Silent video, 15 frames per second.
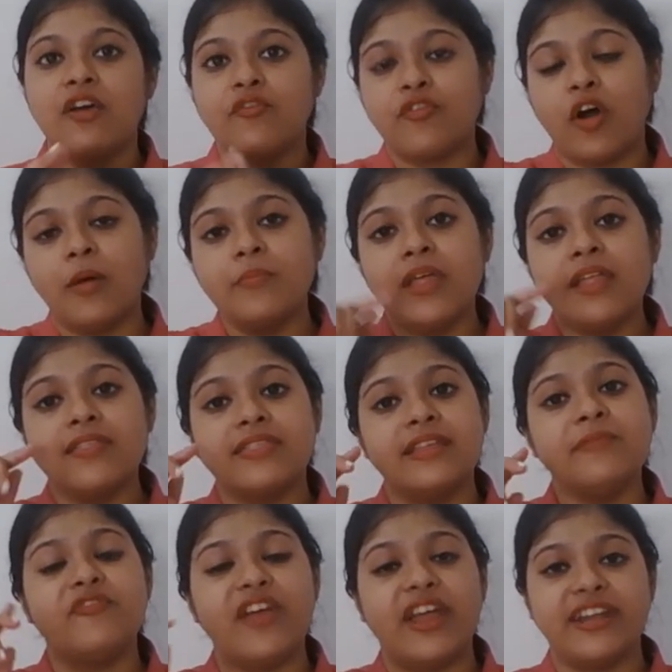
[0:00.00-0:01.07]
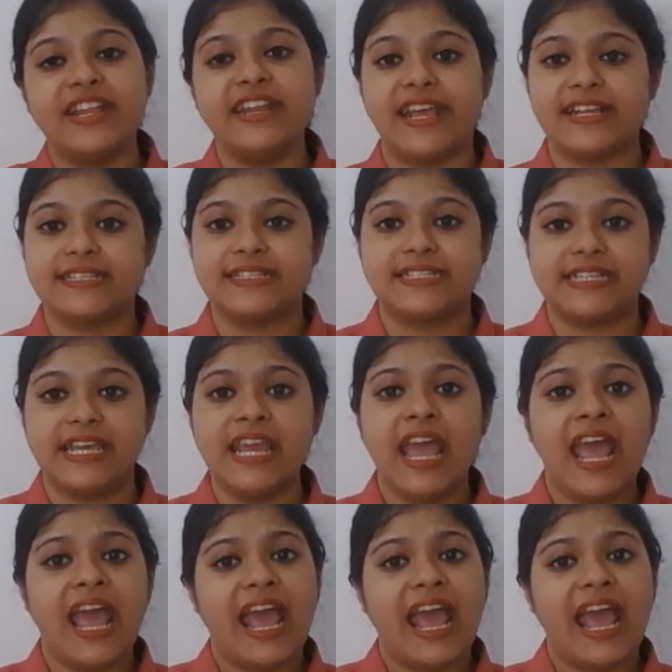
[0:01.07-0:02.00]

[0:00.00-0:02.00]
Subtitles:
from the very next day,